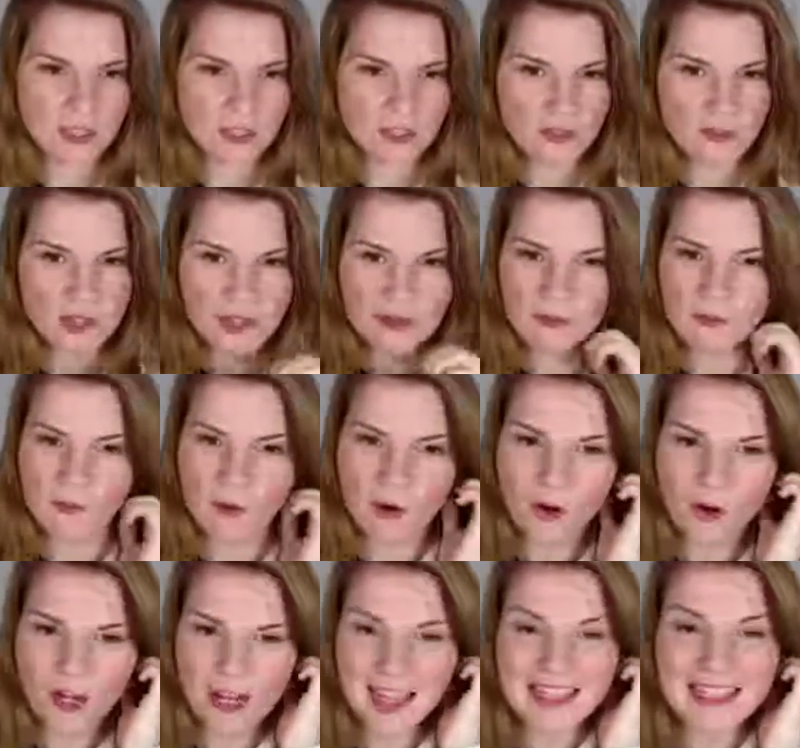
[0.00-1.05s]
doing
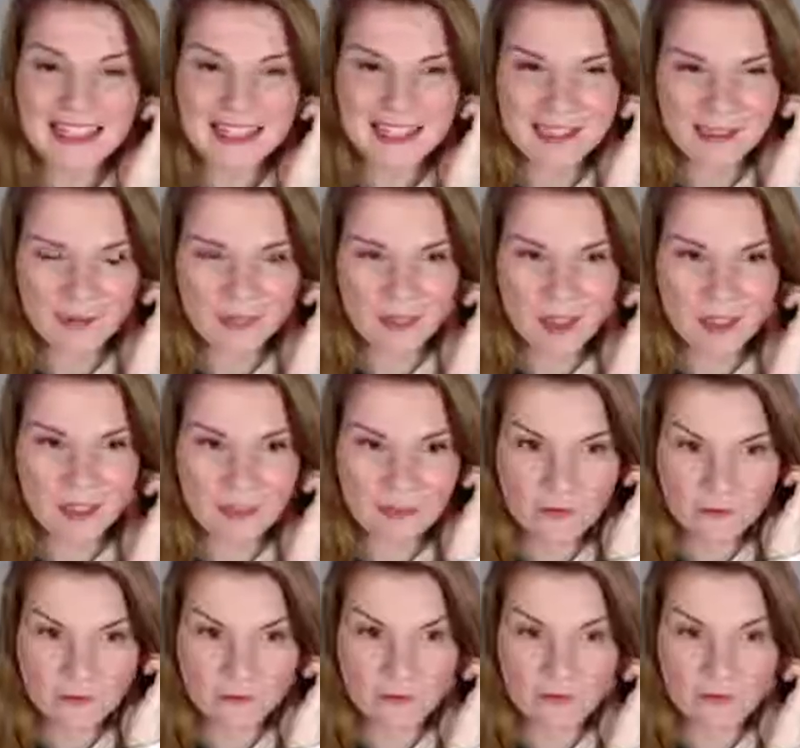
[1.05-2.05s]
more heady kind of